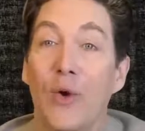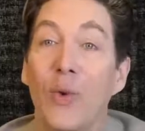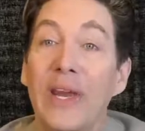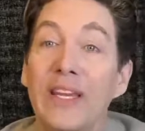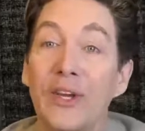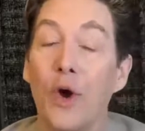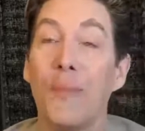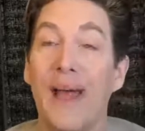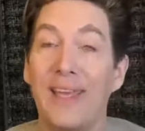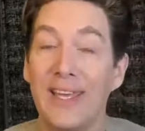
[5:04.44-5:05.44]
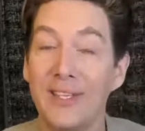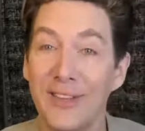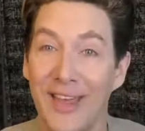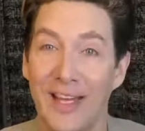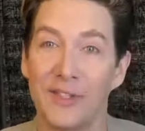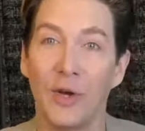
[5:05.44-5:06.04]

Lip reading: know, we need to go back into that.